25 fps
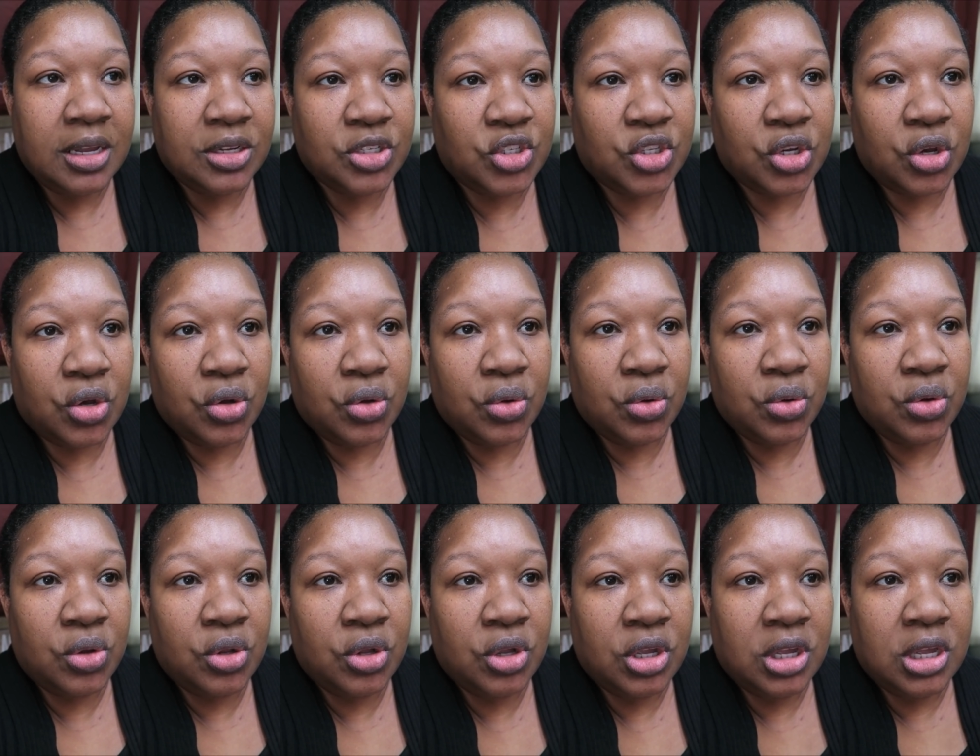
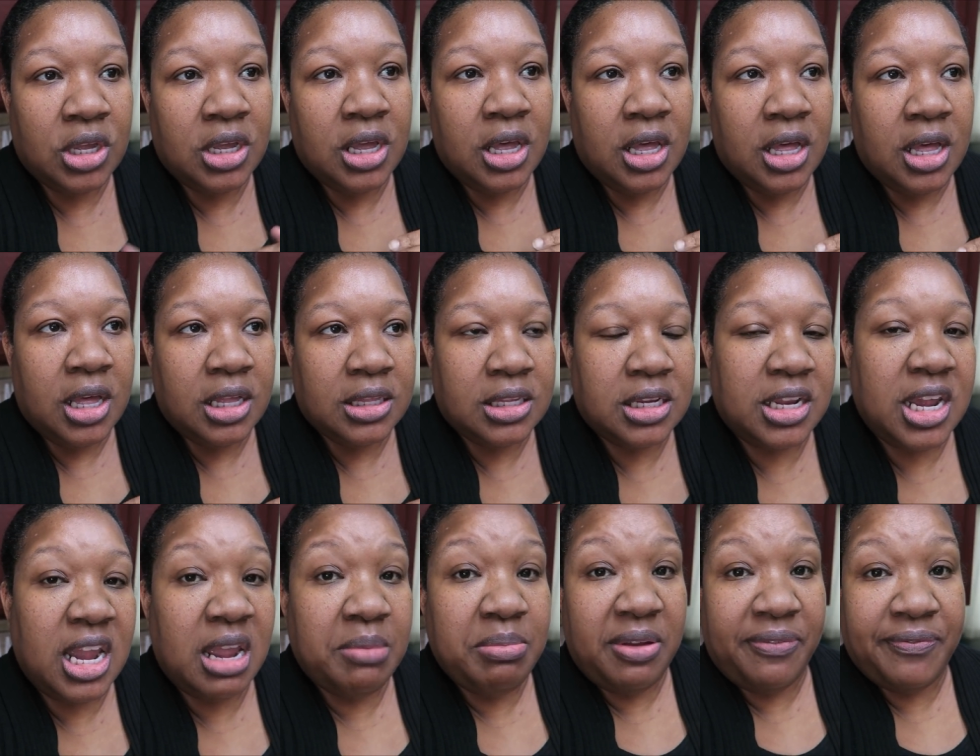So the
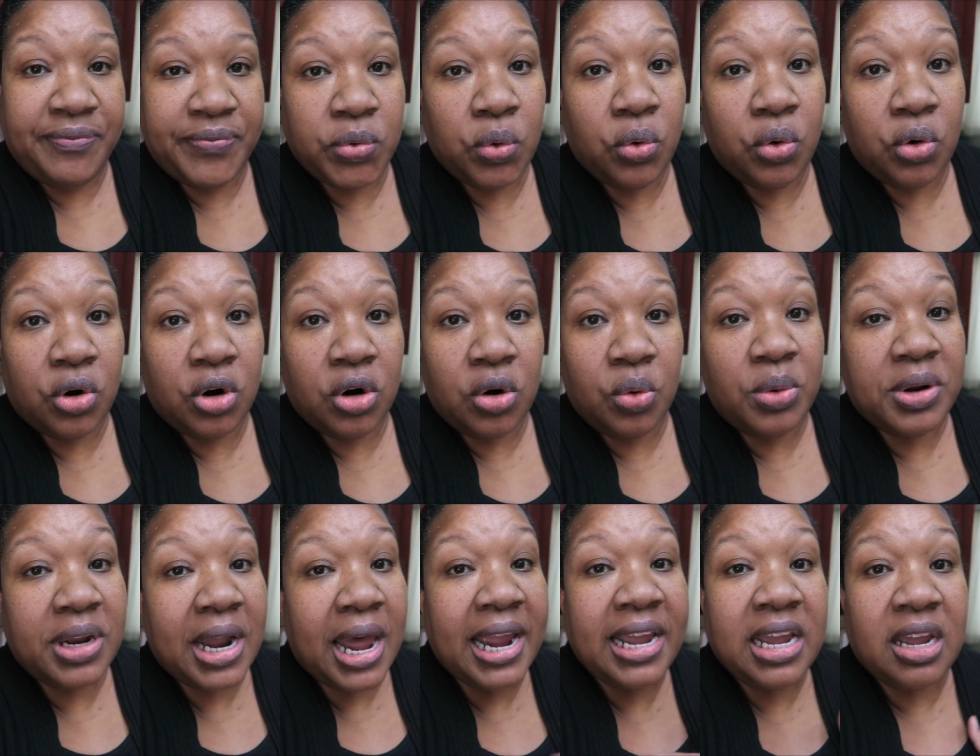day before
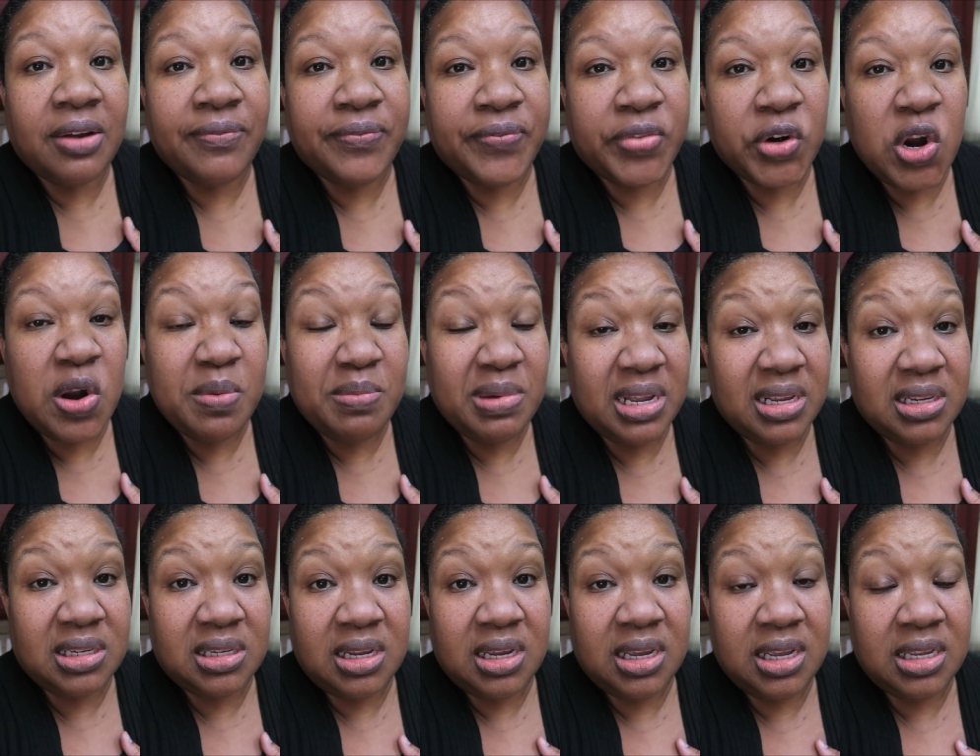when I confirmed
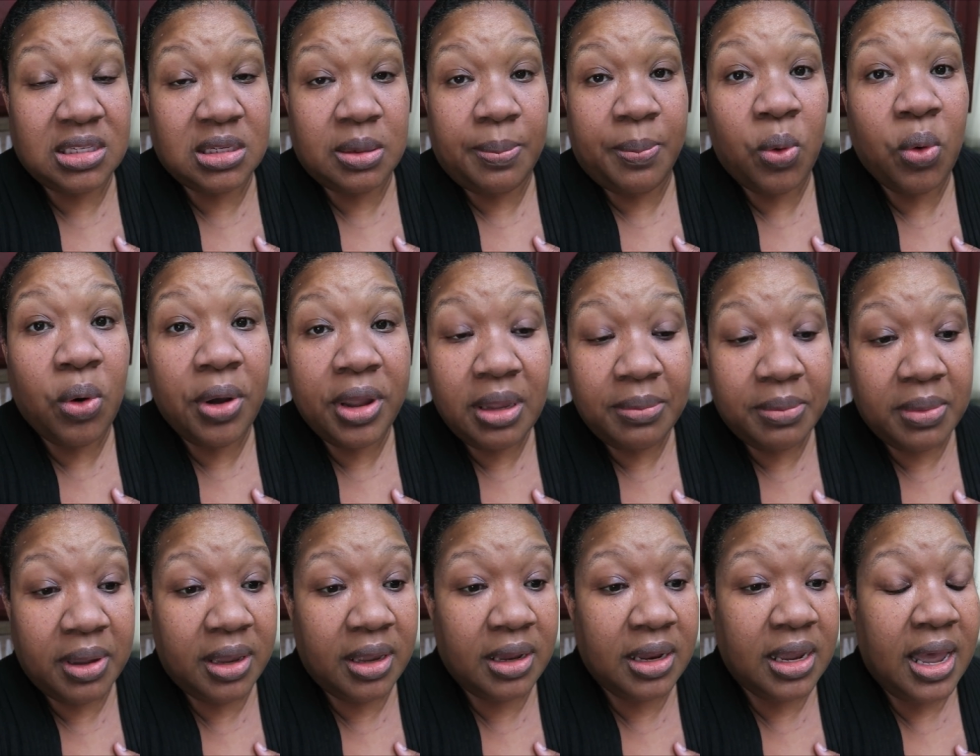his
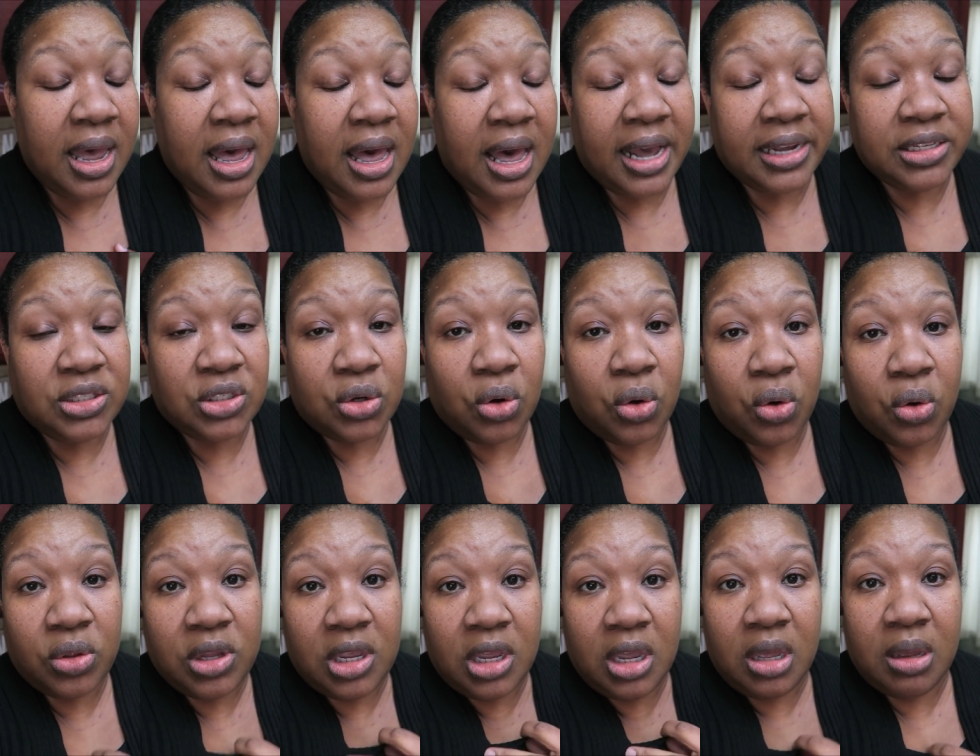appointment, I
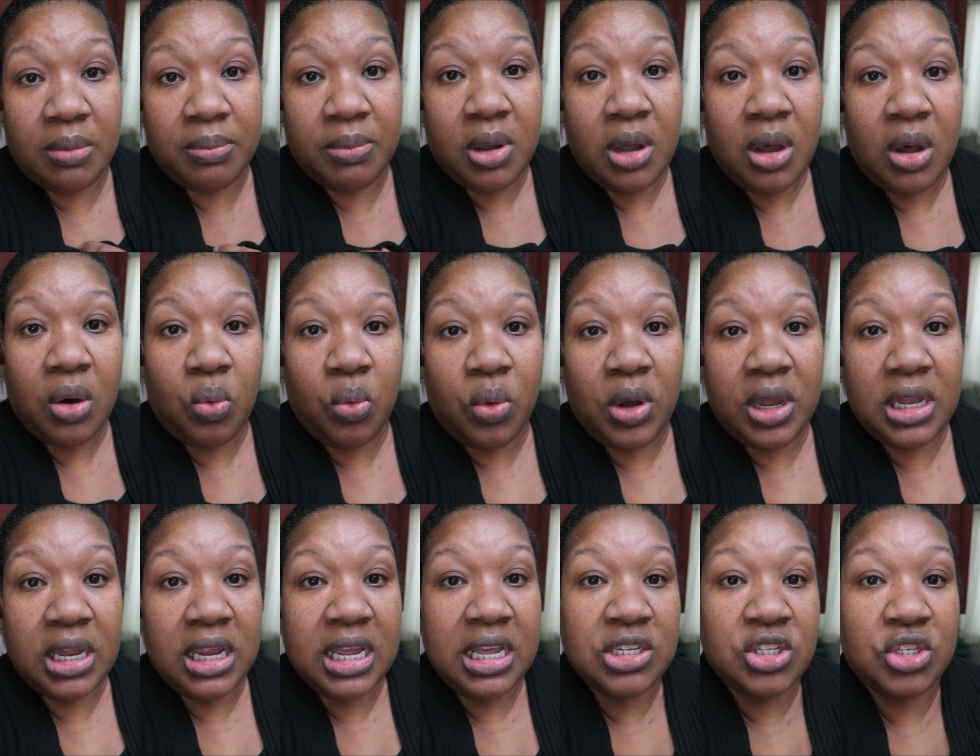told him
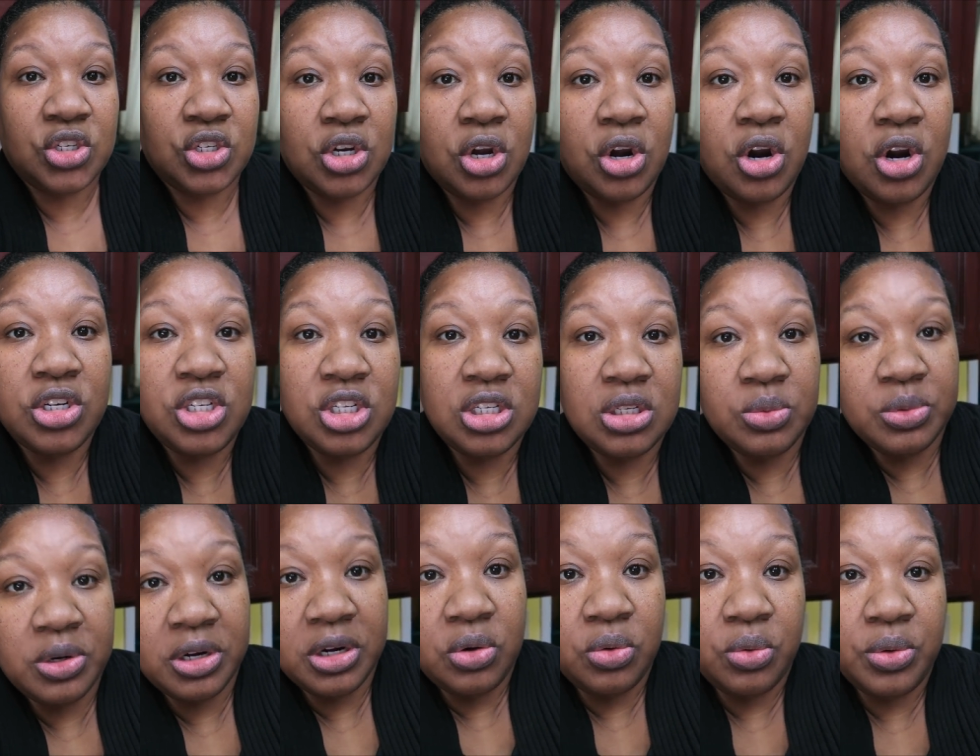what his charges
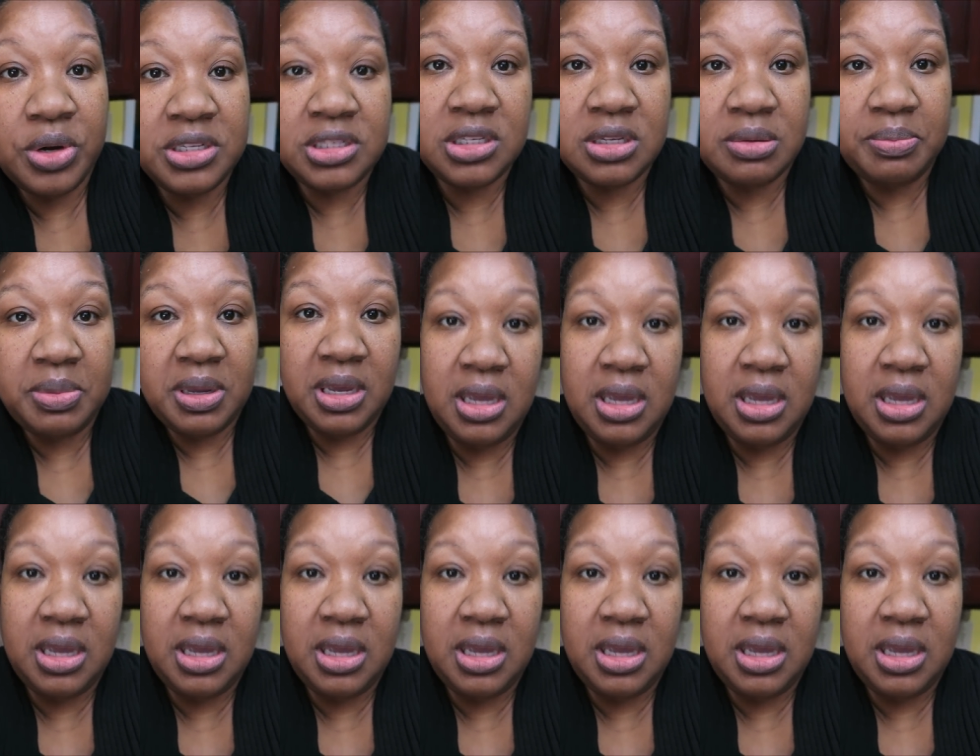were going to